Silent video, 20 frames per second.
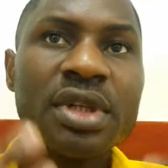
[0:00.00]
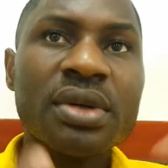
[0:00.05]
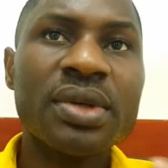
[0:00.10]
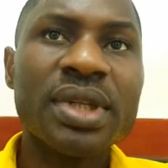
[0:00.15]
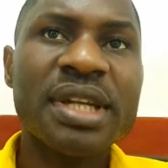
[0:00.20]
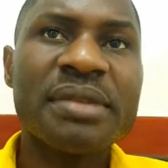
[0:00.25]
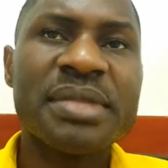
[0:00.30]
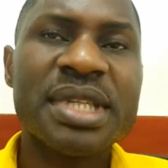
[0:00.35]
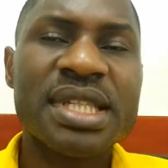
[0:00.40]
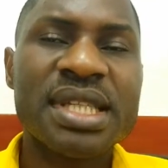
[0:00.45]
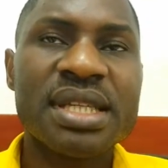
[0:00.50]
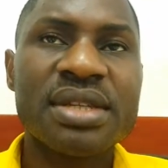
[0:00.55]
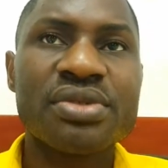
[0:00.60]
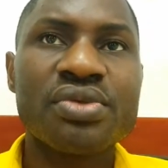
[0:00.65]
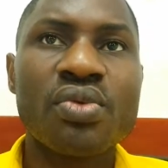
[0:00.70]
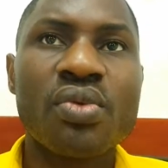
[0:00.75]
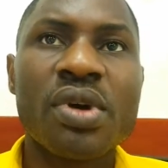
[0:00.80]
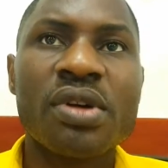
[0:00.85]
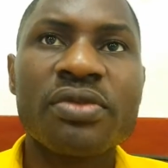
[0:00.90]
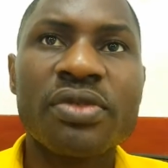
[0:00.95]
well, let me say
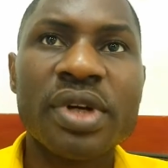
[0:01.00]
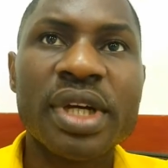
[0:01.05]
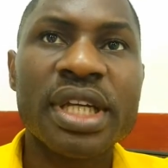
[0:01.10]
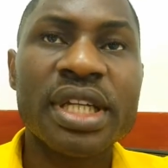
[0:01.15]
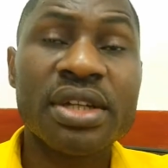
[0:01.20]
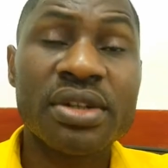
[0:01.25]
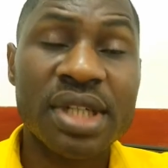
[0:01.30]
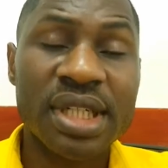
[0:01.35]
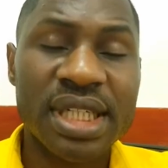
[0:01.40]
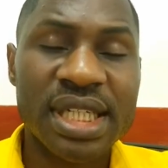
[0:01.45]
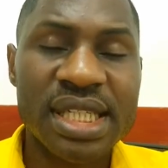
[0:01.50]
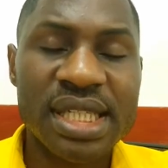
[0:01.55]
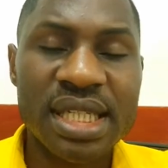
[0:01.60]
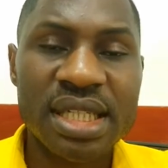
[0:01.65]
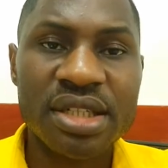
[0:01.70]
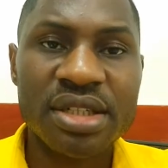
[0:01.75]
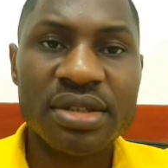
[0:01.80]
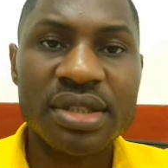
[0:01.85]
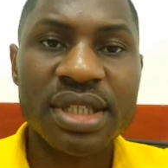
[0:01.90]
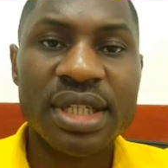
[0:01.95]
you work for any
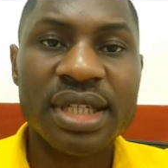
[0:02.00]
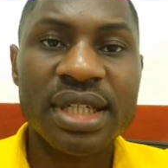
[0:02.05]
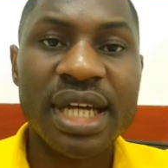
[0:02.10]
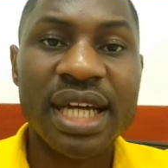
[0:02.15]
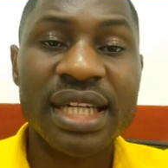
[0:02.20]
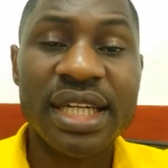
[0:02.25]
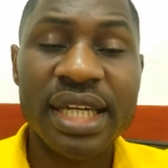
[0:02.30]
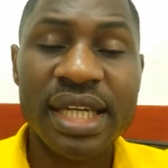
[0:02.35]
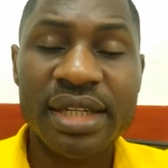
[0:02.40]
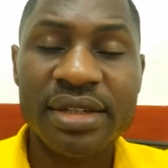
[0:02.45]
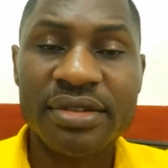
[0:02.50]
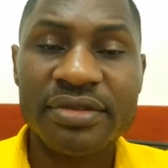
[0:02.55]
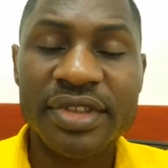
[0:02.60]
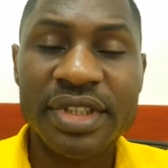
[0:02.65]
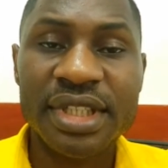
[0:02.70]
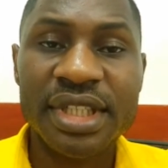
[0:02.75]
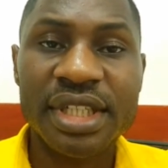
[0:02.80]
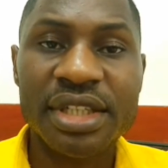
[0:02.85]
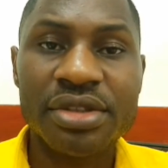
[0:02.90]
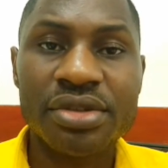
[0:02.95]
organization that at the end of
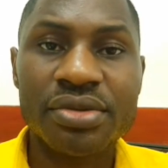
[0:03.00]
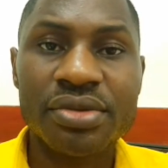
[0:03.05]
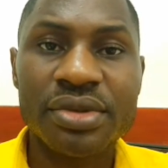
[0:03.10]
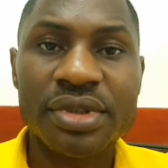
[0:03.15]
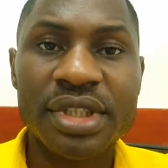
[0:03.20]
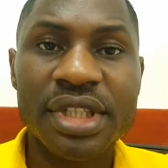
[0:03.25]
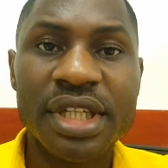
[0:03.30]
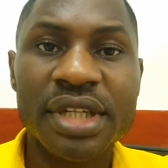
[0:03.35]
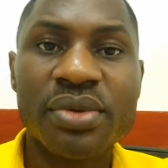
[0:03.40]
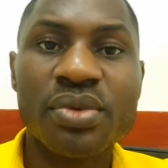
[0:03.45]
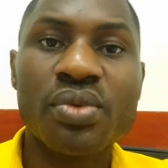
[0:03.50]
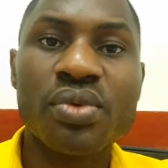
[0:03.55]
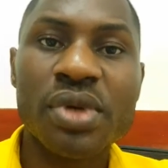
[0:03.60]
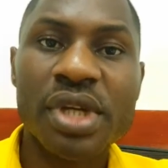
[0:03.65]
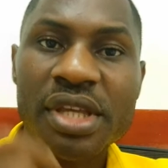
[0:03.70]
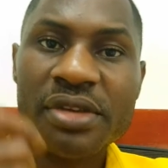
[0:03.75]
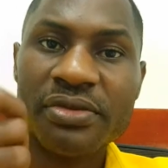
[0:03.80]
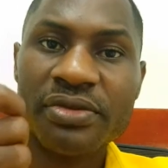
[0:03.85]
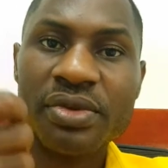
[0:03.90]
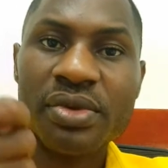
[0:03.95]
the day they will
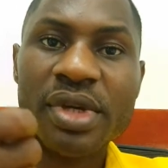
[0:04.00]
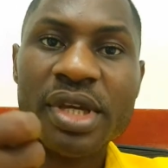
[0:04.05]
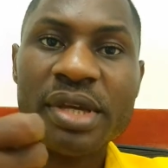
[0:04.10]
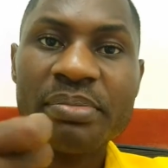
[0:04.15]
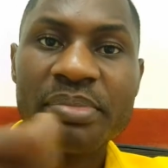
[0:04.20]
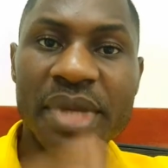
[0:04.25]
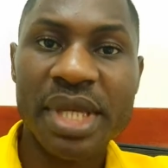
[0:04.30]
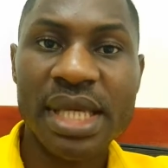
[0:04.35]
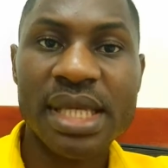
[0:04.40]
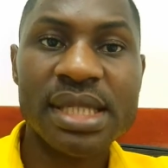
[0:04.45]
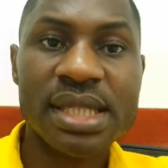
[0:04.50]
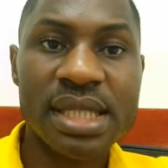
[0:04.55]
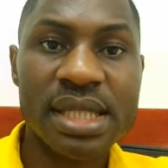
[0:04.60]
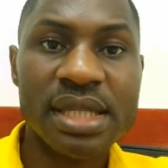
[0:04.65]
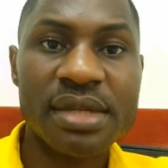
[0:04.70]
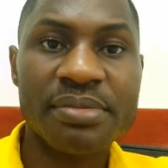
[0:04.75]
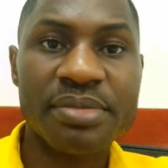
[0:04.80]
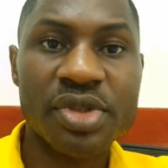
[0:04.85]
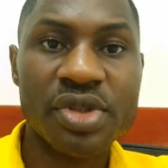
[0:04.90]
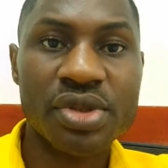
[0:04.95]
give you a pay
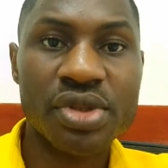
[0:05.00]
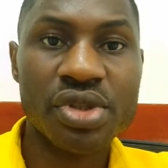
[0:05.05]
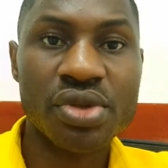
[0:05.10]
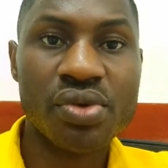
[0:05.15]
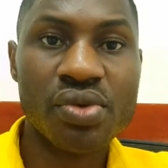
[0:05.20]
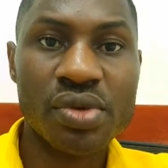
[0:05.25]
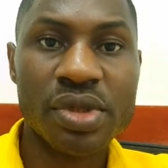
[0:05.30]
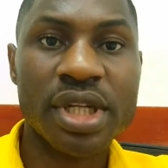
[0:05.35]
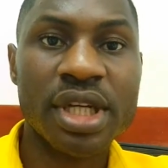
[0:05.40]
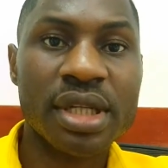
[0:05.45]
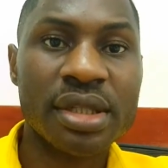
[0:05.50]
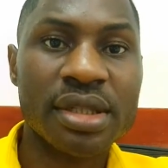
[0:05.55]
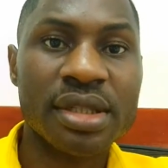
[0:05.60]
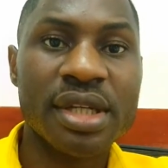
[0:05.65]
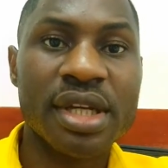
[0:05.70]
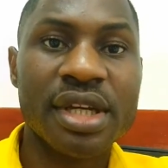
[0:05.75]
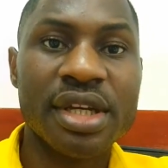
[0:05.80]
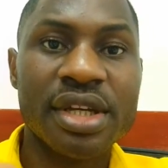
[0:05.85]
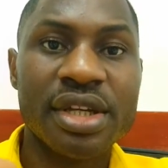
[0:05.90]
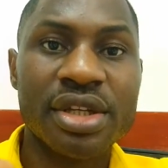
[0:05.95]
slip to show that
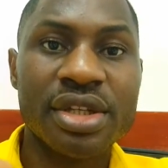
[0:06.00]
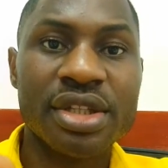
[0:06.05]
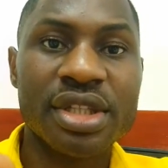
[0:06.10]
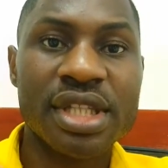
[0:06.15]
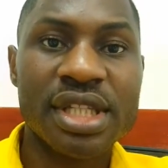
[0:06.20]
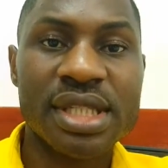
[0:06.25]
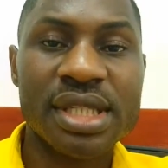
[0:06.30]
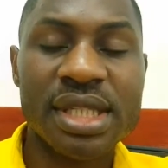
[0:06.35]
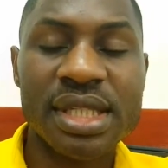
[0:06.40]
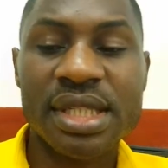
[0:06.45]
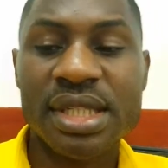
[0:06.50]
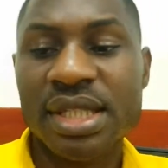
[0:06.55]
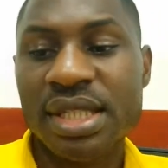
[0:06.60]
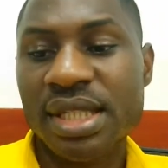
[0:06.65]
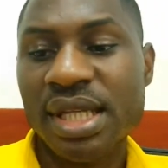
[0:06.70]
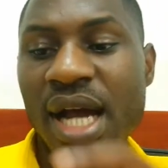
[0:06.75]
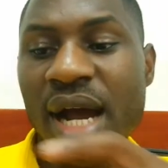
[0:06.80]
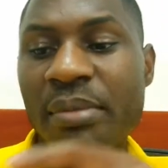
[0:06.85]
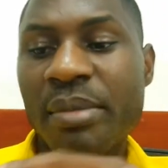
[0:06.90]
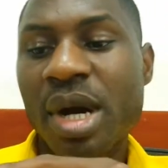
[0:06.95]
this
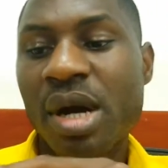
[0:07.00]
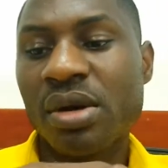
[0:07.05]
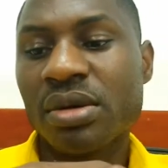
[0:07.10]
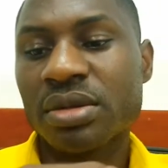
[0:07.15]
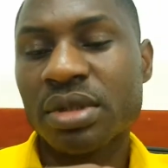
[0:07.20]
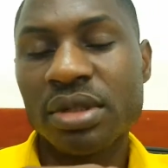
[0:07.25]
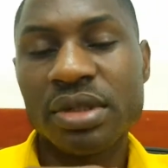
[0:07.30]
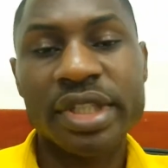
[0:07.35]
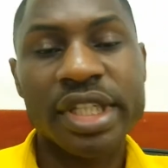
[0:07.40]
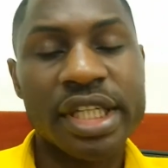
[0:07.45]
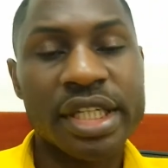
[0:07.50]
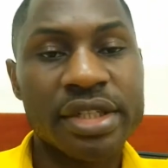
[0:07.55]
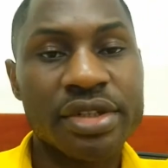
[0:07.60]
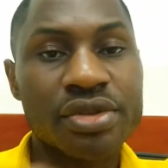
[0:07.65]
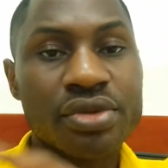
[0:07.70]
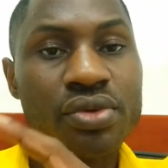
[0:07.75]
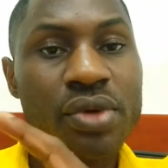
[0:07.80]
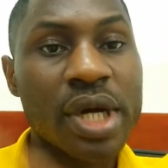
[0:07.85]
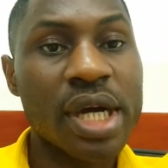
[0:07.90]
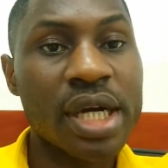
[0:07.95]
is amount on it
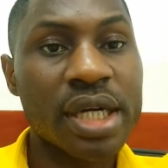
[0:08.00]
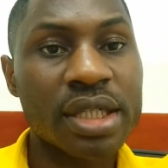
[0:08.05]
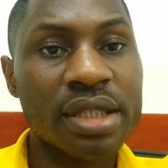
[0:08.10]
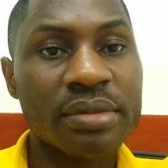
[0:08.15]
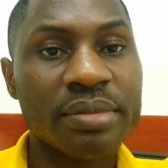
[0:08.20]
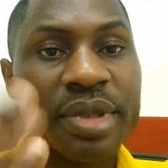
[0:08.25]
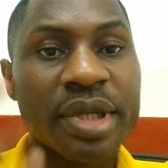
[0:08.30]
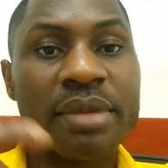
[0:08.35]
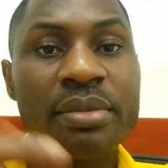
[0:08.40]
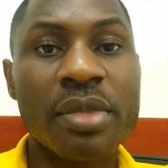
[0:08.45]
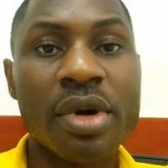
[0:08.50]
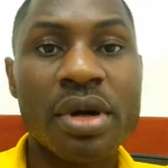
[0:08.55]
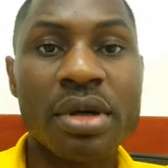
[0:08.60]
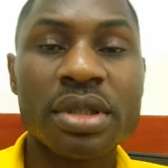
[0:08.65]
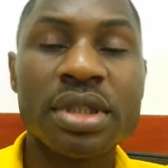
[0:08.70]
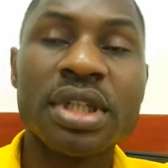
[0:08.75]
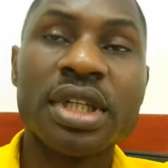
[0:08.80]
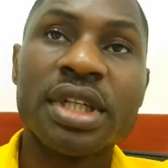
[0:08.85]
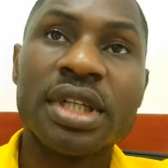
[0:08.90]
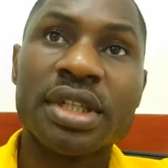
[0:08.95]
you earn per
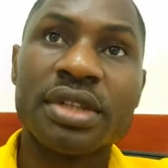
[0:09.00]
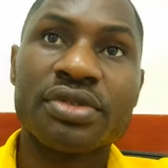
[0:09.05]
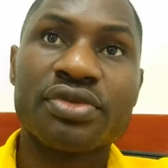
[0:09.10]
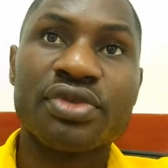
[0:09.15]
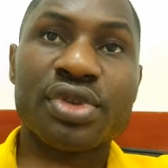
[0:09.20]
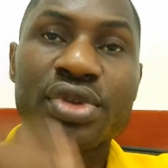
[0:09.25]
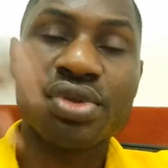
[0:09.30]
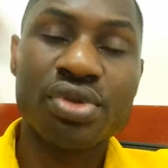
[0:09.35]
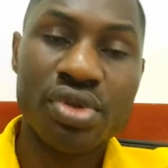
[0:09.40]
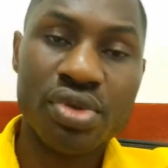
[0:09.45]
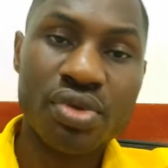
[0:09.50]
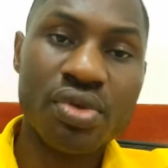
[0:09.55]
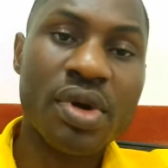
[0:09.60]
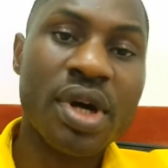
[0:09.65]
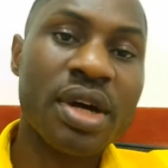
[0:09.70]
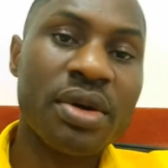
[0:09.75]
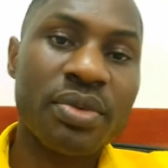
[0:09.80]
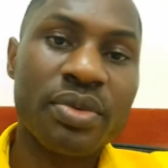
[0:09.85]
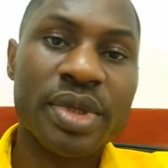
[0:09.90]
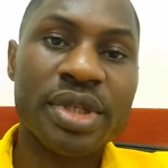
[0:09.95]
month for you to go
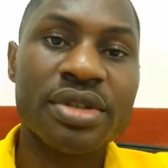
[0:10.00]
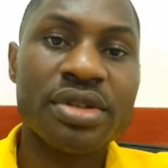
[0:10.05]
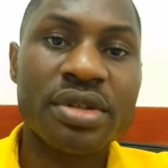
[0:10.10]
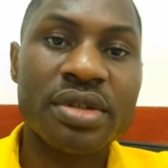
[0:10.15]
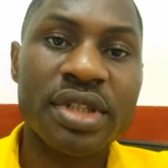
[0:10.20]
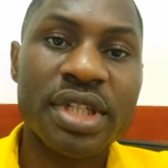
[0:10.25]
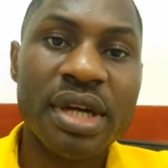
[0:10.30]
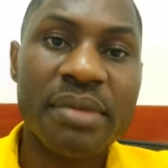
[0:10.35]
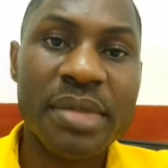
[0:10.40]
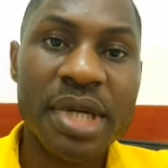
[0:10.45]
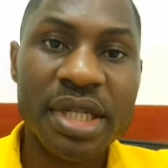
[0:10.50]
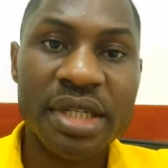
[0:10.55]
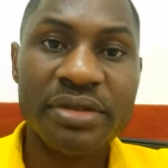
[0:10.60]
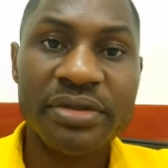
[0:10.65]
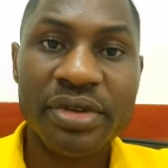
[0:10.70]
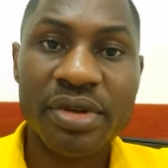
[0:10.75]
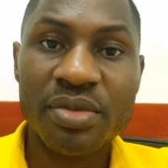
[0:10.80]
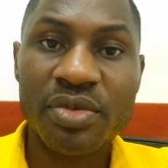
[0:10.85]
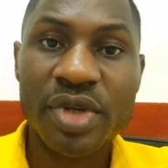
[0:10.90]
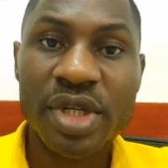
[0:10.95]
and withdraw your money
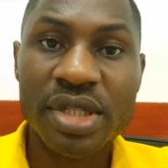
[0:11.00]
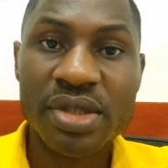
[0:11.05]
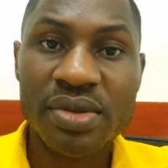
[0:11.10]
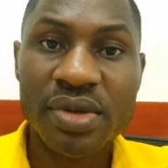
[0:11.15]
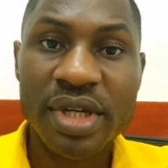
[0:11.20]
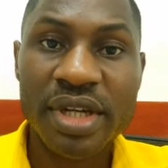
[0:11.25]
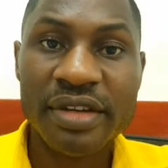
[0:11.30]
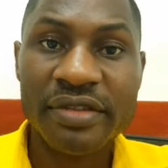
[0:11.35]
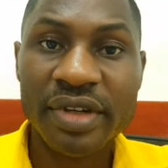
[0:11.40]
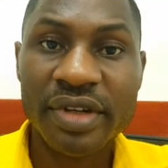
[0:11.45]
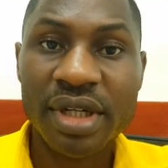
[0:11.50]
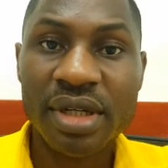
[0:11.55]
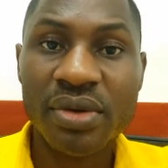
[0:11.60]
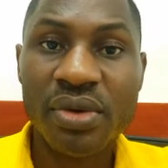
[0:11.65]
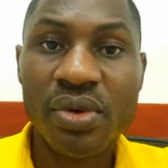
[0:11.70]
from wheresoever.